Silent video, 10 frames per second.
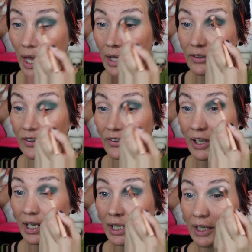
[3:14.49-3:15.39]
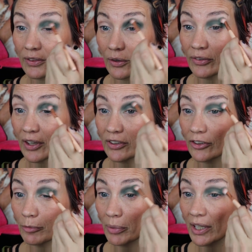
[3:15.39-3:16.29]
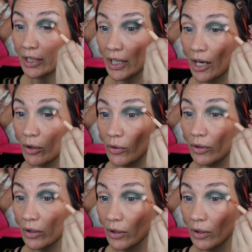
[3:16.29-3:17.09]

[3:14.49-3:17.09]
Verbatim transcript: And just kind of get those edges blended out.